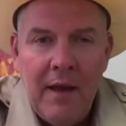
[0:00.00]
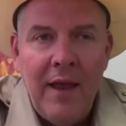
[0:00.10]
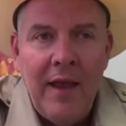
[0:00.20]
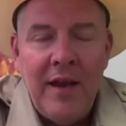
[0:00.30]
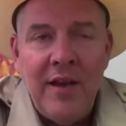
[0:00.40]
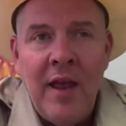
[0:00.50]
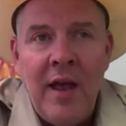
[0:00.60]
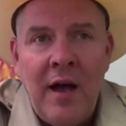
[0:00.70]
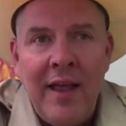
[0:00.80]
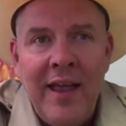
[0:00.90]
it it,
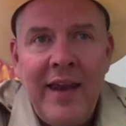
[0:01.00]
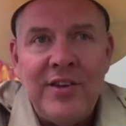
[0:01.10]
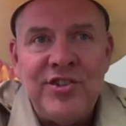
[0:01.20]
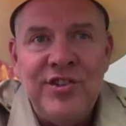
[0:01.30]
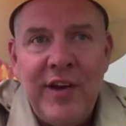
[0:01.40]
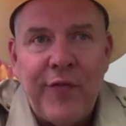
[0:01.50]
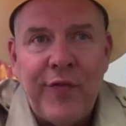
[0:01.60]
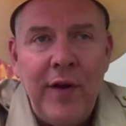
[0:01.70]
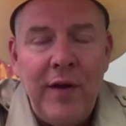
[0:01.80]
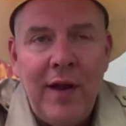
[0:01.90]
uh, it is
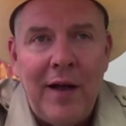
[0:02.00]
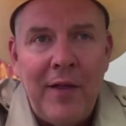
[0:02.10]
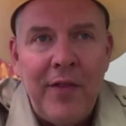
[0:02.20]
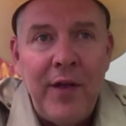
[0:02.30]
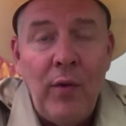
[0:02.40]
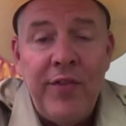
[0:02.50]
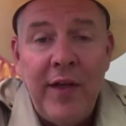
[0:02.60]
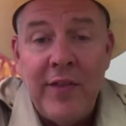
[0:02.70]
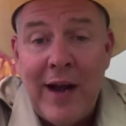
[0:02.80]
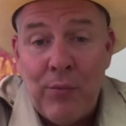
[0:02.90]
different. Uh, the only
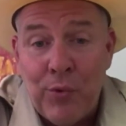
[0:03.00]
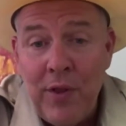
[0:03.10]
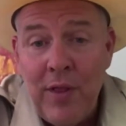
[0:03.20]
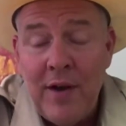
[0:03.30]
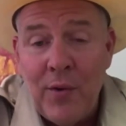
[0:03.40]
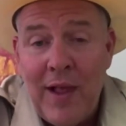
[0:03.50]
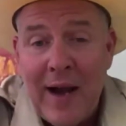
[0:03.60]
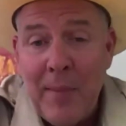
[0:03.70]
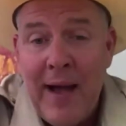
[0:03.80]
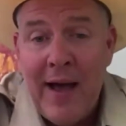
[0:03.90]
thing that I really don't
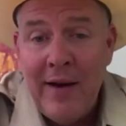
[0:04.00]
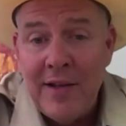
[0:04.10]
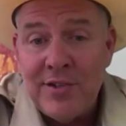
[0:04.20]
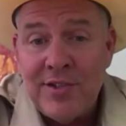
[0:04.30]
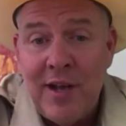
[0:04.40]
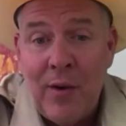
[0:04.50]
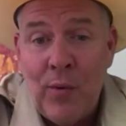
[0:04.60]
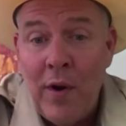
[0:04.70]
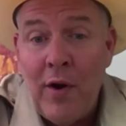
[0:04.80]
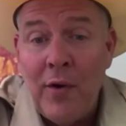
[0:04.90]
like about it is uh,
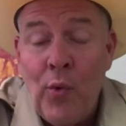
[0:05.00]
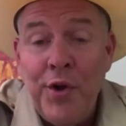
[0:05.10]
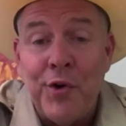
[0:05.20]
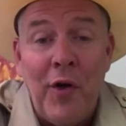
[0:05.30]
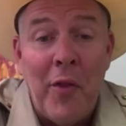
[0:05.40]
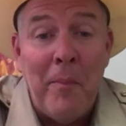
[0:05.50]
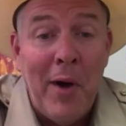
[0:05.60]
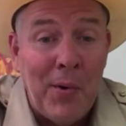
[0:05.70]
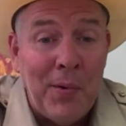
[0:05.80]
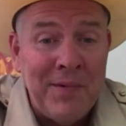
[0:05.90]
when uh, when you're on the
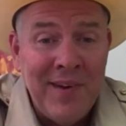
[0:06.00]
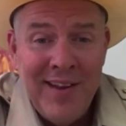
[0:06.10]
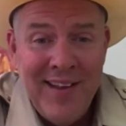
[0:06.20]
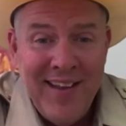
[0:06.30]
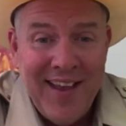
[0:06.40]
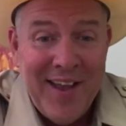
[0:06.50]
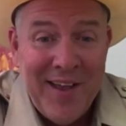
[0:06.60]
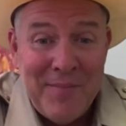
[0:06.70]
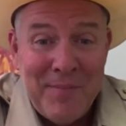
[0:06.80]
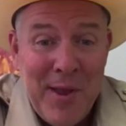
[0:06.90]
boat
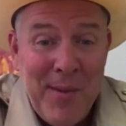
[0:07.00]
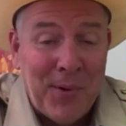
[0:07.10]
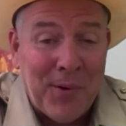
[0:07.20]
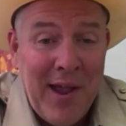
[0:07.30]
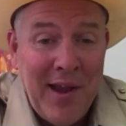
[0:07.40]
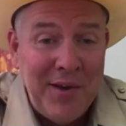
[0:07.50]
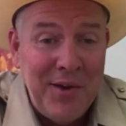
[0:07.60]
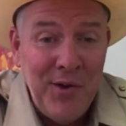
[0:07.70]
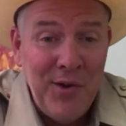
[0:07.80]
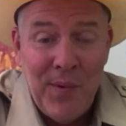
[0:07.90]
and people are
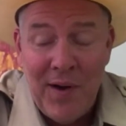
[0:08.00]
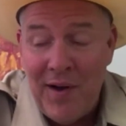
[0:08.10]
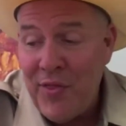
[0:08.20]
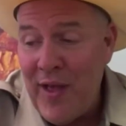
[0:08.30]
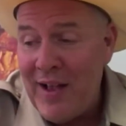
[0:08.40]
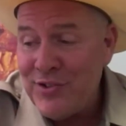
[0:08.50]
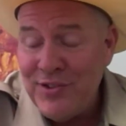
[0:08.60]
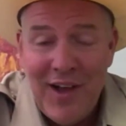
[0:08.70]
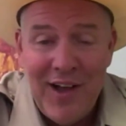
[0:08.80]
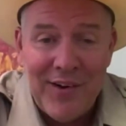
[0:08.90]
handing you a
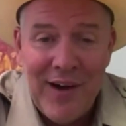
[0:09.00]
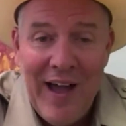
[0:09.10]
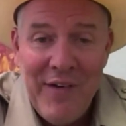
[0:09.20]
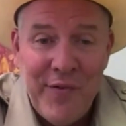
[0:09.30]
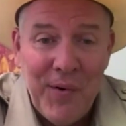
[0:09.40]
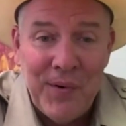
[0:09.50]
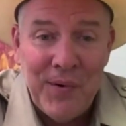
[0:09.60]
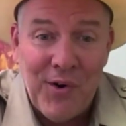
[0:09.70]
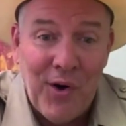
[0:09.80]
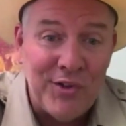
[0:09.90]
thousand dollar iPhone
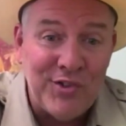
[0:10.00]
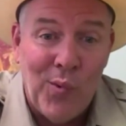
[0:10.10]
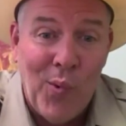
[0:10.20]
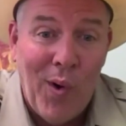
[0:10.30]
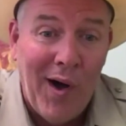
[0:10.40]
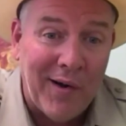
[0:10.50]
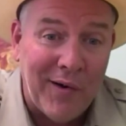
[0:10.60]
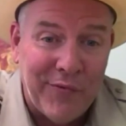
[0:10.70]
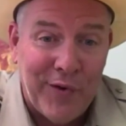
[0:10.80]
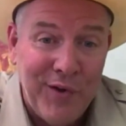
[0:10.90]
across the
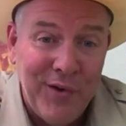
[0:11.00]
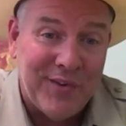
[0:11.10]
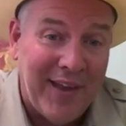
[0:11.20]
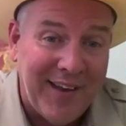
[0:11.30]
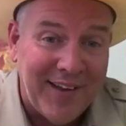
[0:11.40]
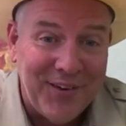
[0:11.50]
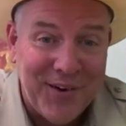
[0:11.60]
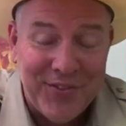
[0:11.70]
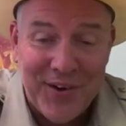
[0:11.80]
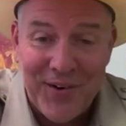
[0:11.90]
water for you to take a
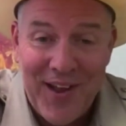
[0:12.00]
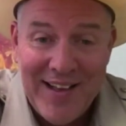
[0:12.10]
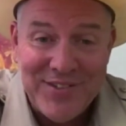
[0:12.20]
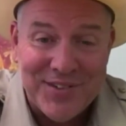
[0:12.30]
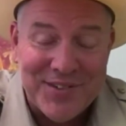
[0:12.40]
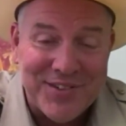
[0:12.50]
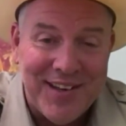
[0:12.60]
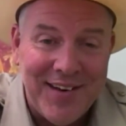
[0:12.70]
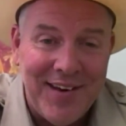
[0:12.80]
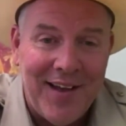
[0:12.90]
look at their license,
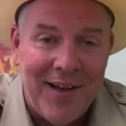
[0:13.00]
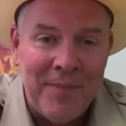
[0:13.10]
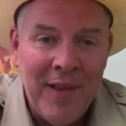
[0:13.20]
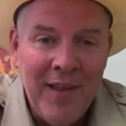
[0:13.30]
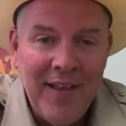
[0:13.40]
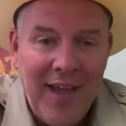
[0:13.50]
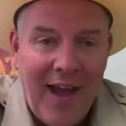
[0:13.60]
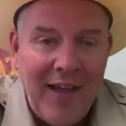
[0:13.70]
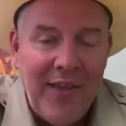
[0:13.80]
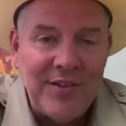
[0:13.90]
and yeah. Uh,
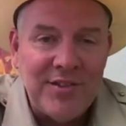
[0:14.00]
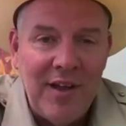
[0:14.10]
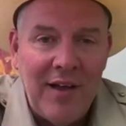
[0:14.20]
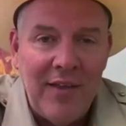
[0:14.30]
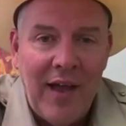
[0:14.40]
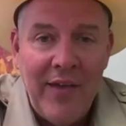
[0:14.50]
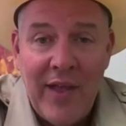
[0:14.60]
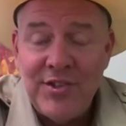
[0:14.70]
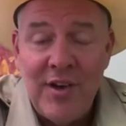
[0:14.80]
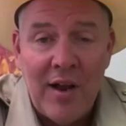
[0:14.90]
hey, that's yeah. Uh, hey,
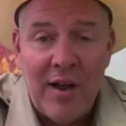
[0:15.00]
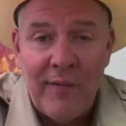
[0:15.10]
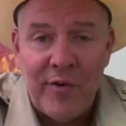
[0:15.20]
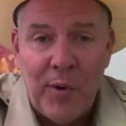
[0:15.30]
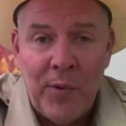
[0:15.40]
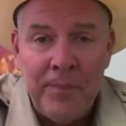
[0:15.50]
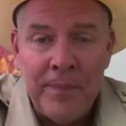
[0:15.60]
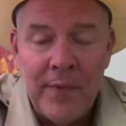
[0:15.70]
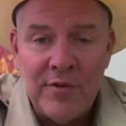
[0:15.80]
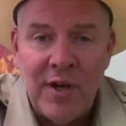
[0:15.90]
that's not comfortable.
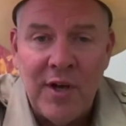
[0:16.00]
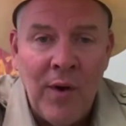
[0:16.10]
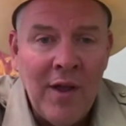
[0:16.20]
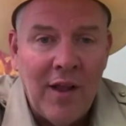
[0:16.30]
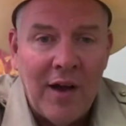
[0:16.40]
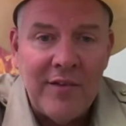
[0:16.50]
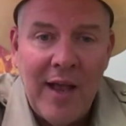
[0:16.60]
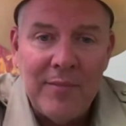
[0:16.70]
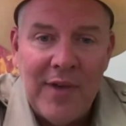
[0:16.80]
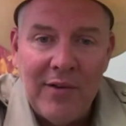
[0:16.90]
So a lot of
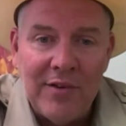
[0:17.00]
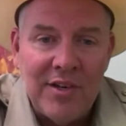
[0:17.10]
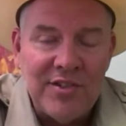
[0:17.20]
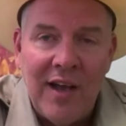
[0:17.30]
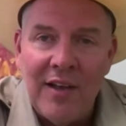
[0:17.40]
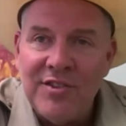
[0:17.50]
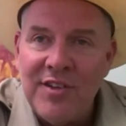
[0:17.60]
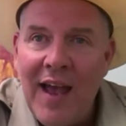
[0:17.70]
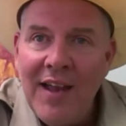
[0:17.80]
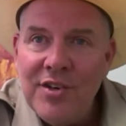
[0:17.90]
times I'll just
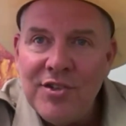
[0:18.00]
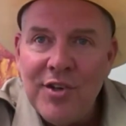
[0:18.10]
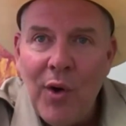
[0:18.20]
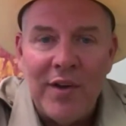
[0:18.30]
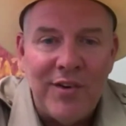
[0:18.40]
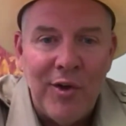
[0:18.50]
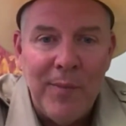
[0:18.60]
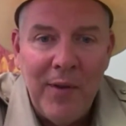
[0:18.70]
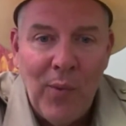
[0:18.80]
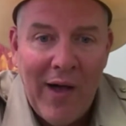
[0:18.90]
say, hey, just show it to
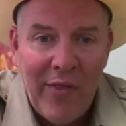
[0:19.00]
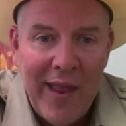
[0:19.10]
me while